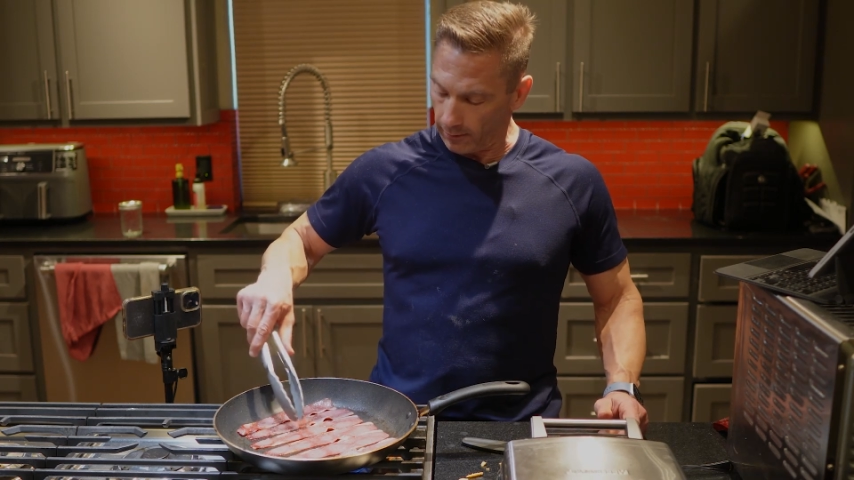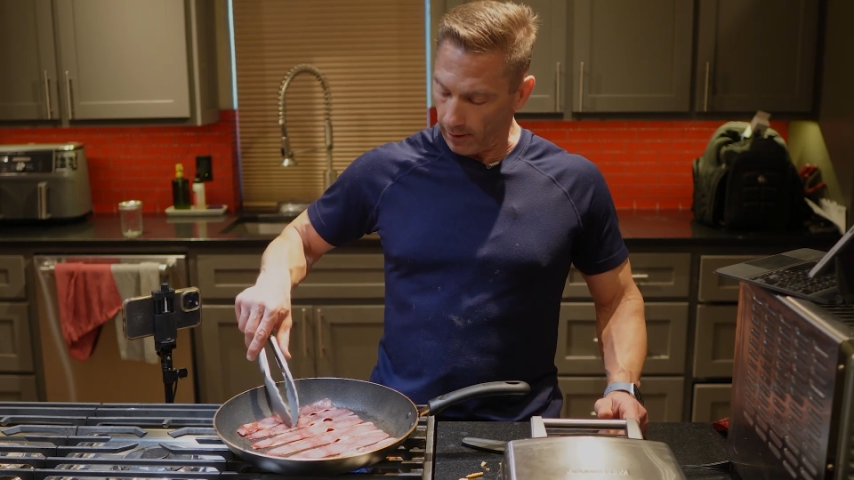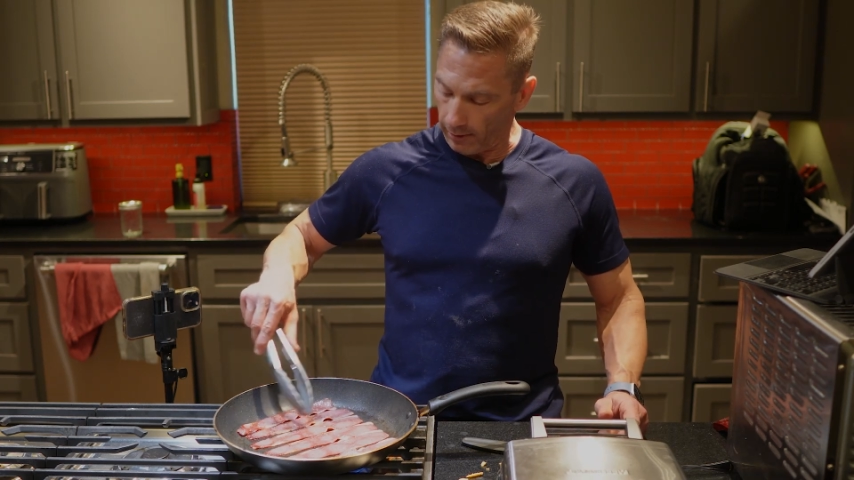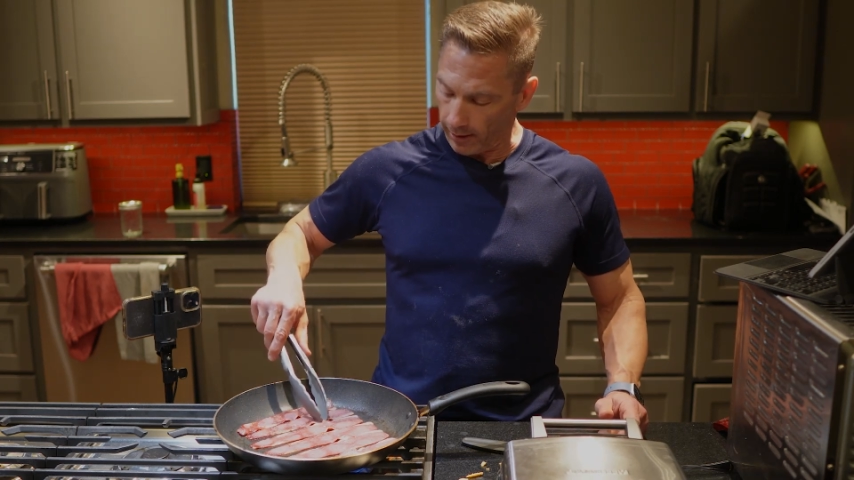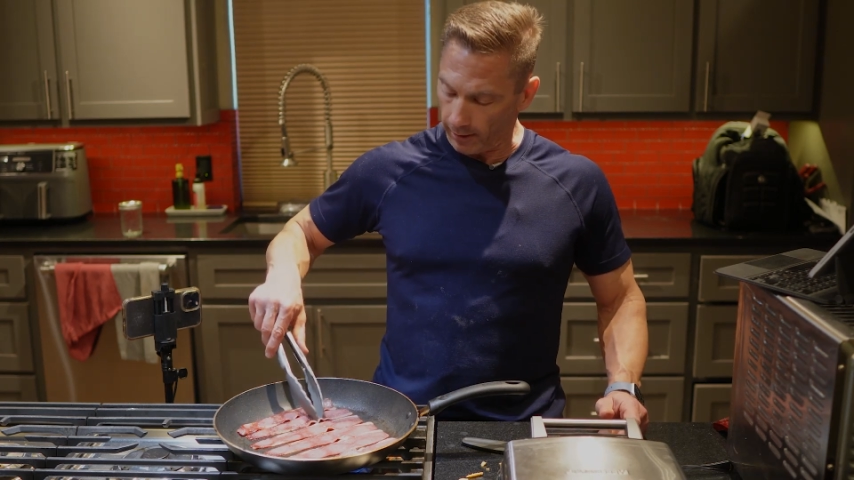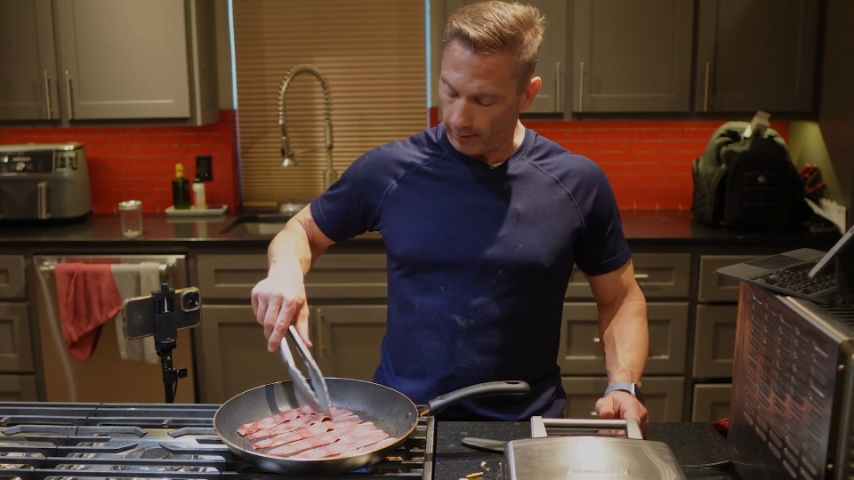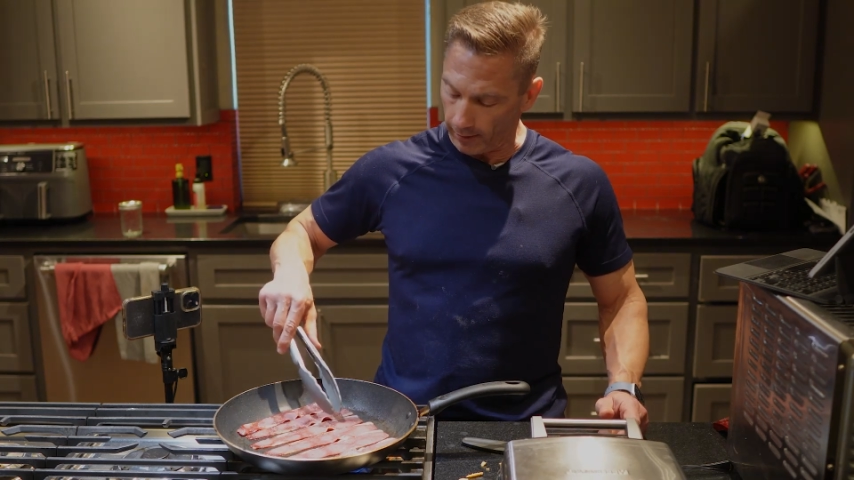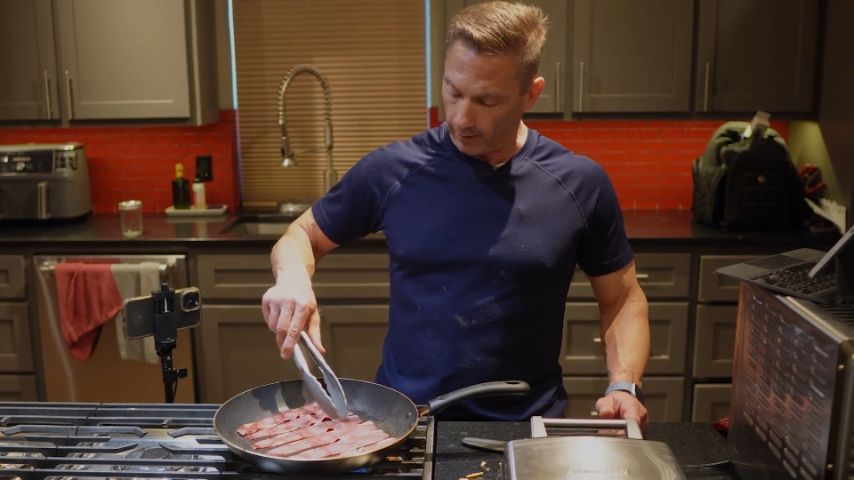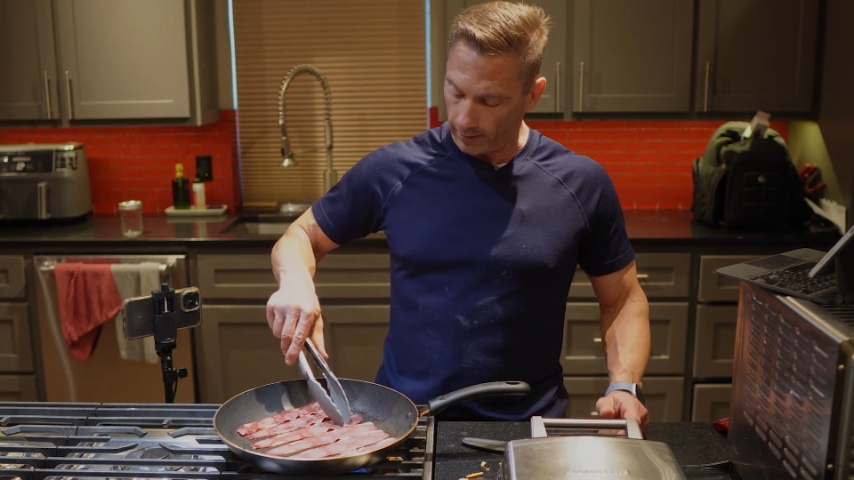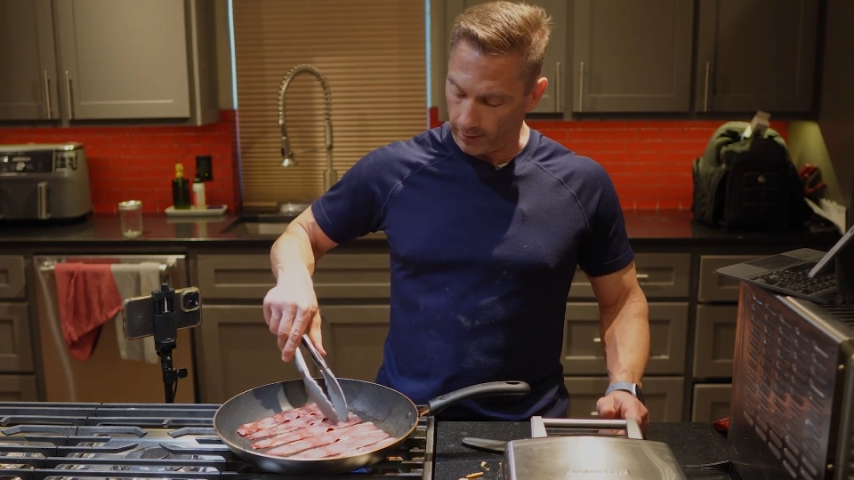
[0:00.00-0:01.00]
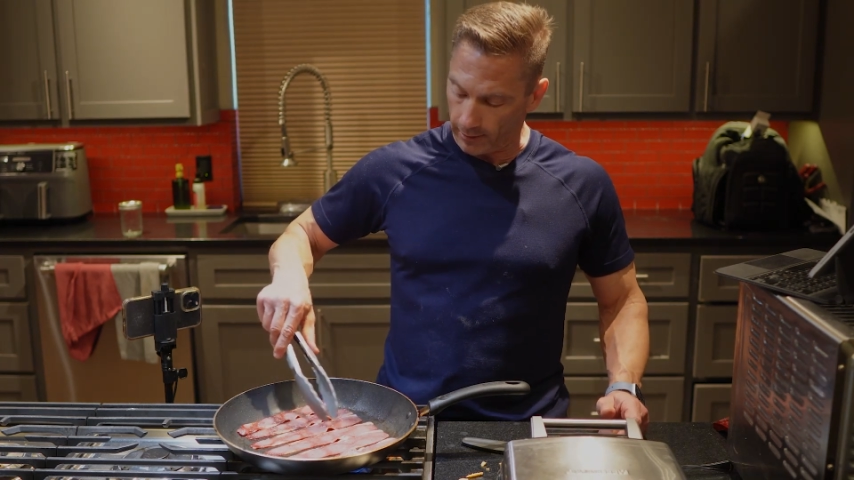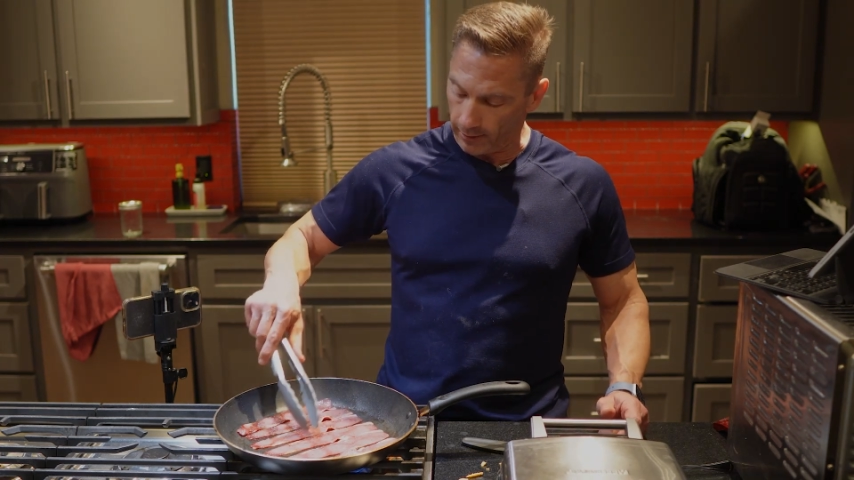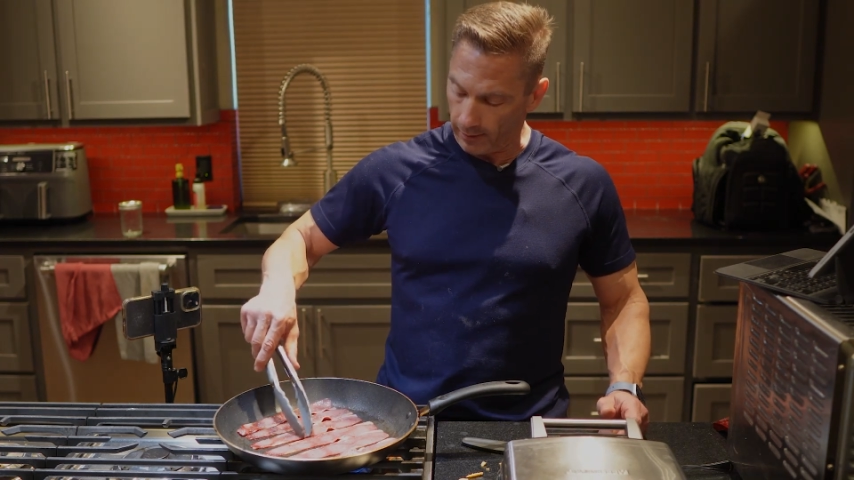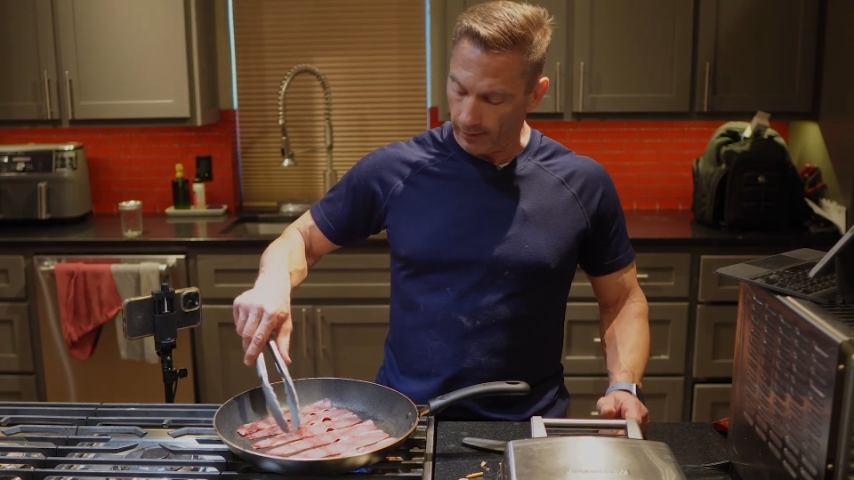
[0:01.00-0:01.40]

I like it like this.